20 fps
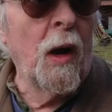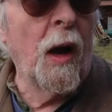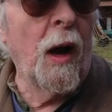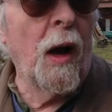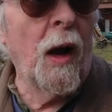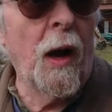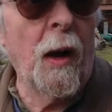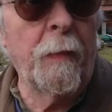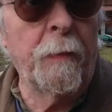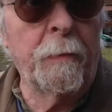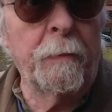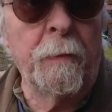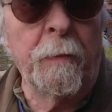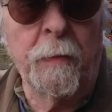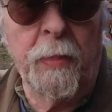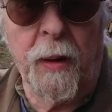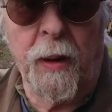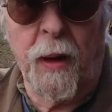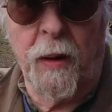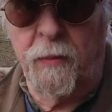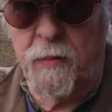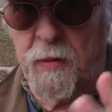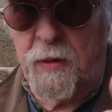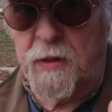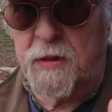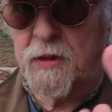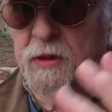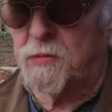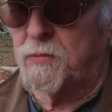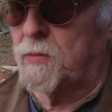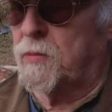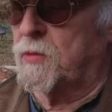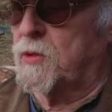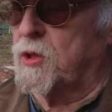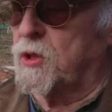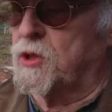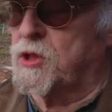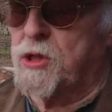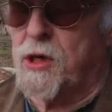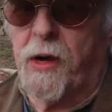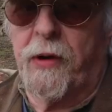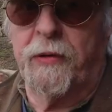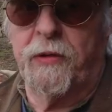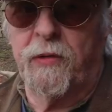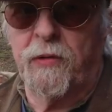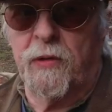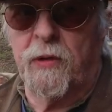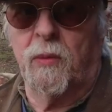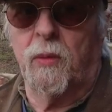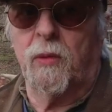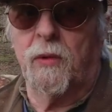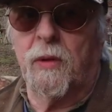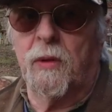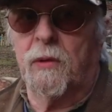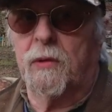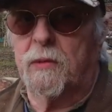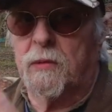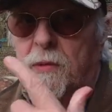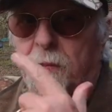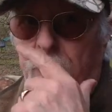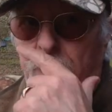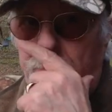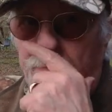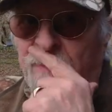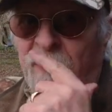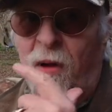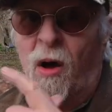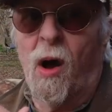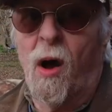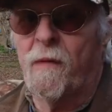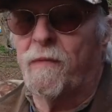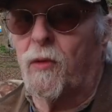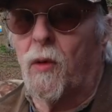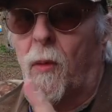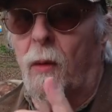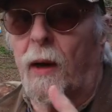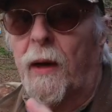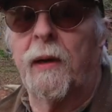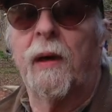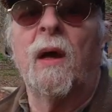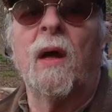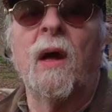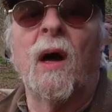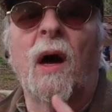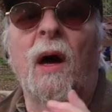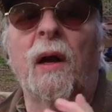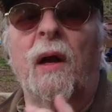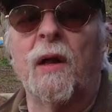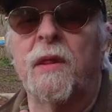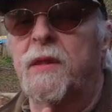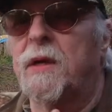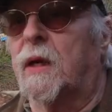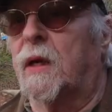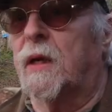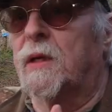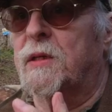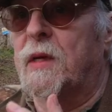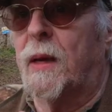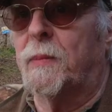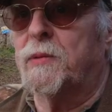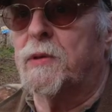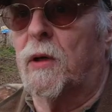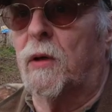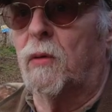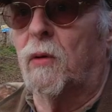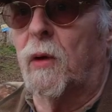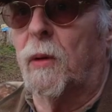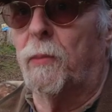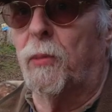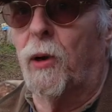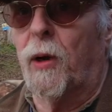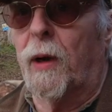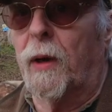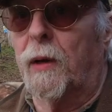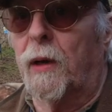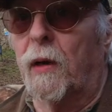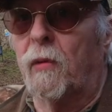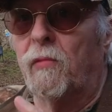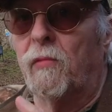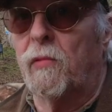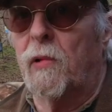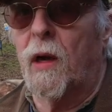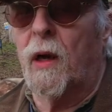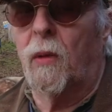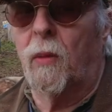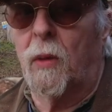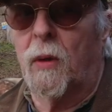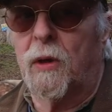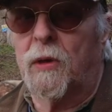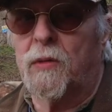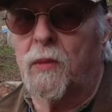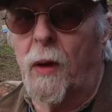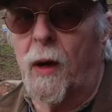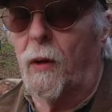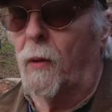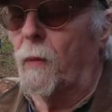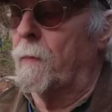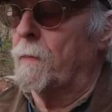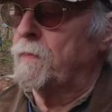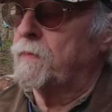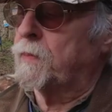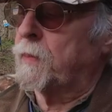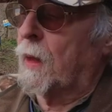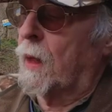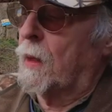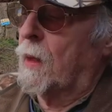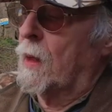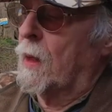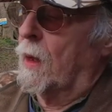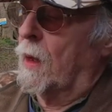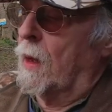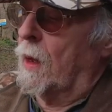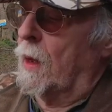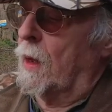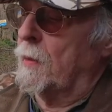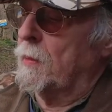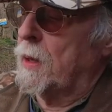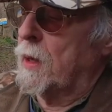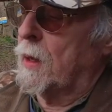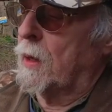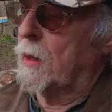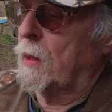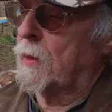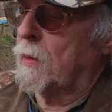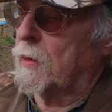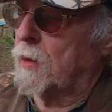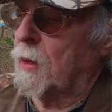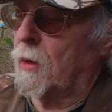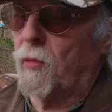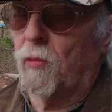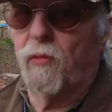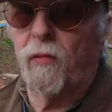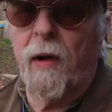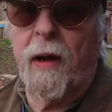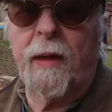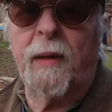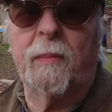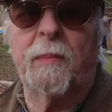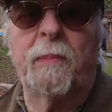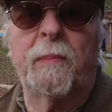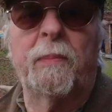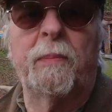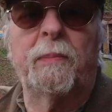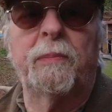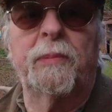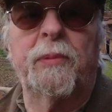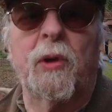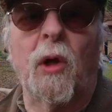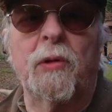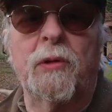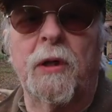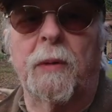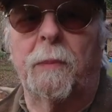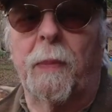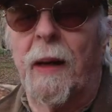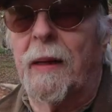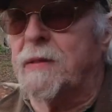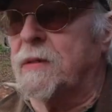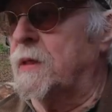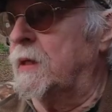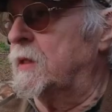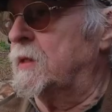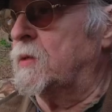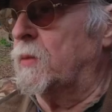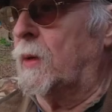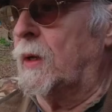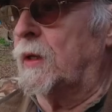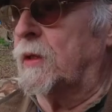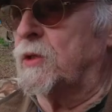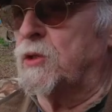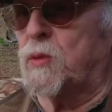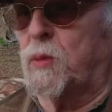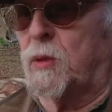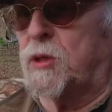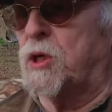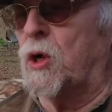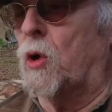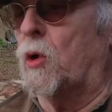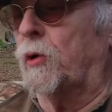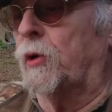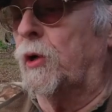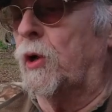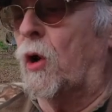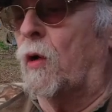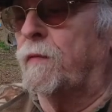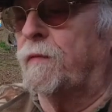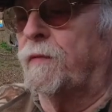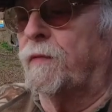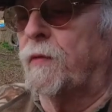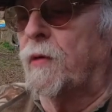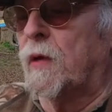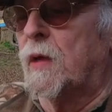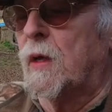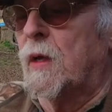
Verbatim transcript: Um, but I, this is just showing you the, that I've got one and I think it's absolutely brilliant. It really works well. Um, the little red dotted button is the one to switch on and off.